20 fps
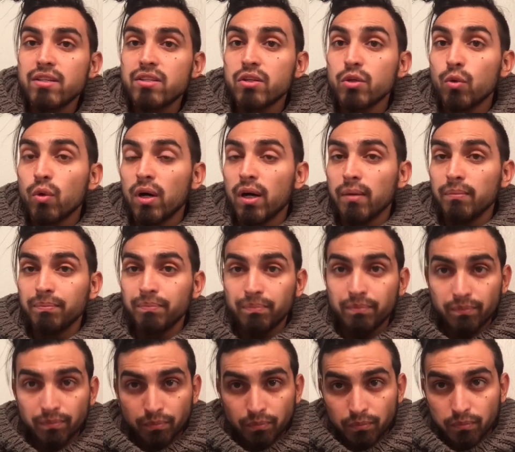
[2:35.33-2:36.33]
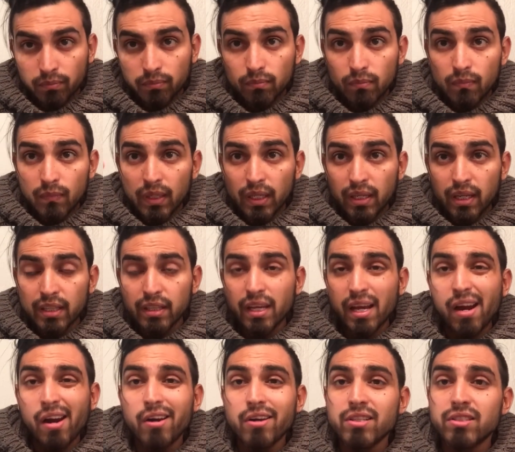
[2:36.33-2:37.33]
to get the
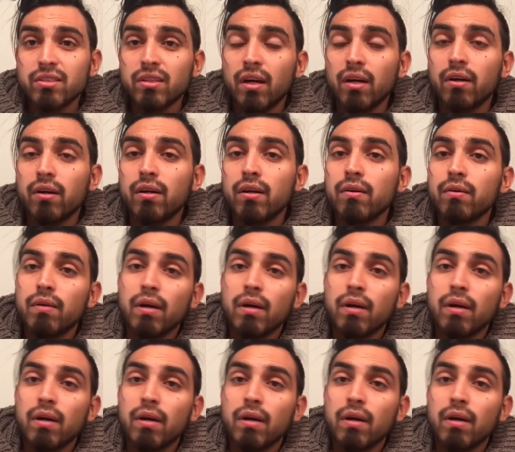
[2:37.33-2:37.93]
hair to start,